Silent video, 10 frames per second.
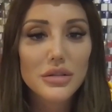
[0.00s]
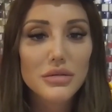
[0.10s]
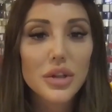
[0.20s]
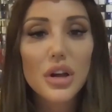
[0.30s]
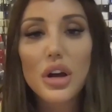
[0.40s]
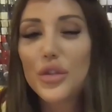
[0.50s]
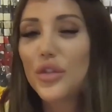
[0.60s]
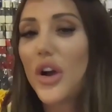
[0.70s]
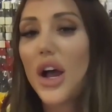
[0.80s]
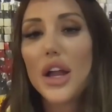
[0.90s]
Oh,
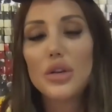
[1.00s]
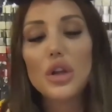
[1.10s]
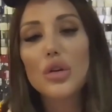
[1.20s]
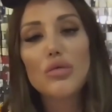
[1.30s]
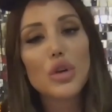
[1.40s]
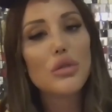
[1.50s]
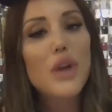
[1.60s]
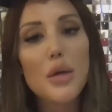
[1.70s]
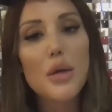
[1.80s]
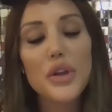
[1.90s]
fine. You can run
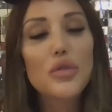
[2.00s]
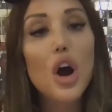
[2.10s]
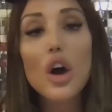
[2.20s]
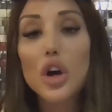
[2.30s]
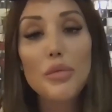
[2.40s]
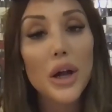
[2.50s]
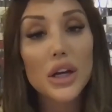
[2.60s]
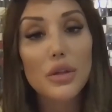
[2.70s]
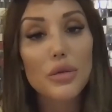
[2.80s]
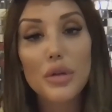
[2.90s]
around, but you've got to come back
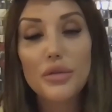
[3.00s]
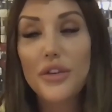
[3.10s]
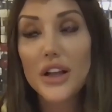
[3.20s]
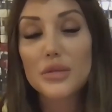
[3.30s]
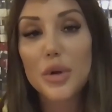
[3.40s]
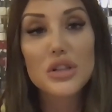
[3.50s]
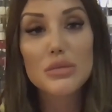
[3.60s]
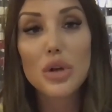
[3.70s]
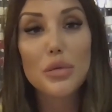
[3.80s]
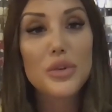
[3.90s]
in the room fast, because I'm
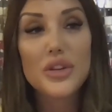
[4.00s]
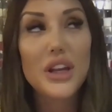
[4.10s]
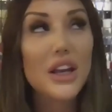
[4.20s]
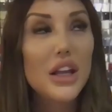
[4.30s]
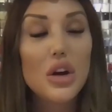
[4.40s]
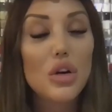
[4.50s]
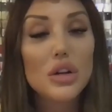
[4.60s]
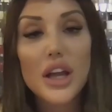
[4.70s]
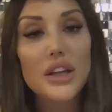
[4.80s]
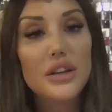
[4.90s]
not staying here all
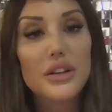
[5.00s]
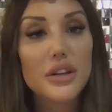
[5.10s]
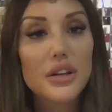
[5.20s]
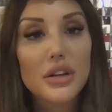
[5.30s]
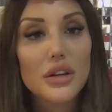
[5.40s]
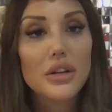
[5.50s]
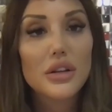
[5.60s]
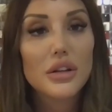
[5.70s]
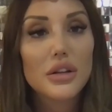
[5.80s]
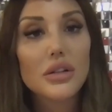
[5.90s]
night.
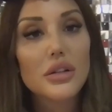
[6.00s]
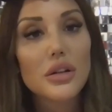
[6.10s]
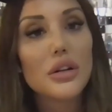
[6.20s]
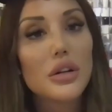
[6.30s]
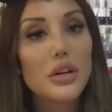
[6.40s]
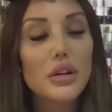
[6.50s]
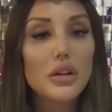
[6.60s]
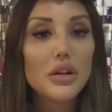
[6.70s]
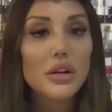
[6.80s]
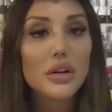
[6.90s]
All right, be quick.